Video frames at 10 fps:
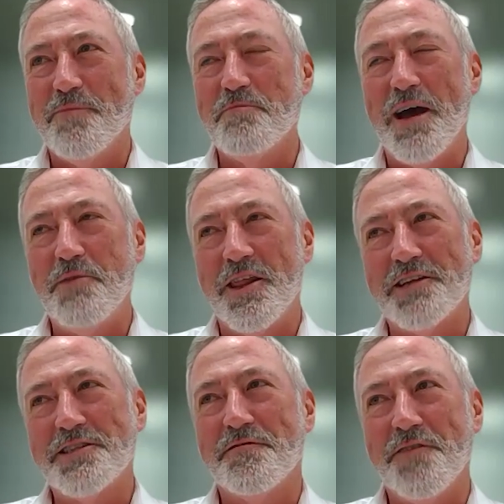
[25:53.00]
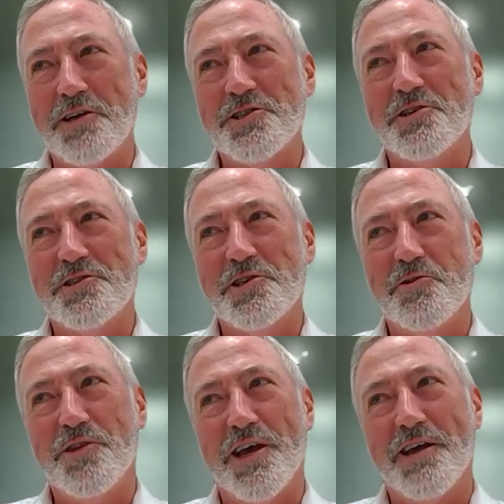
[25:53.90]
maybe that's a function
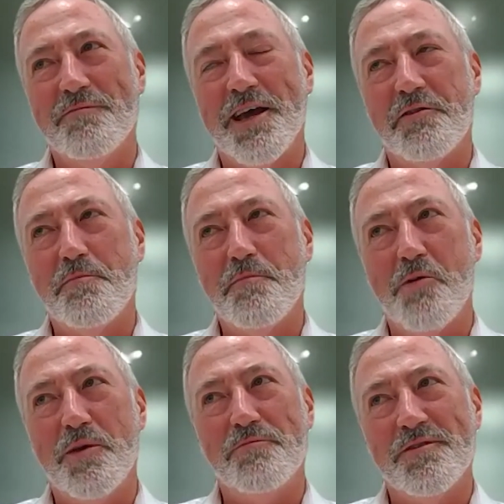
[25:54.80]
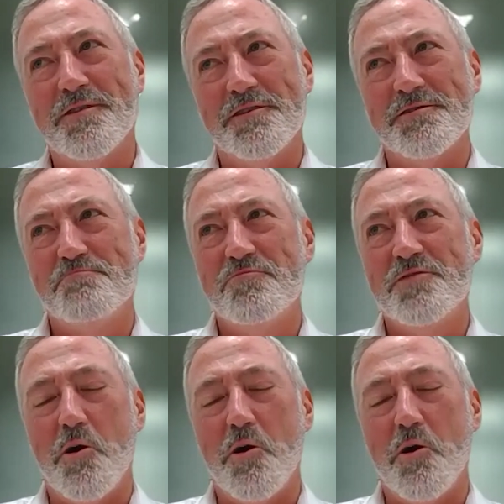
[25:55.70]
too that at the moment it's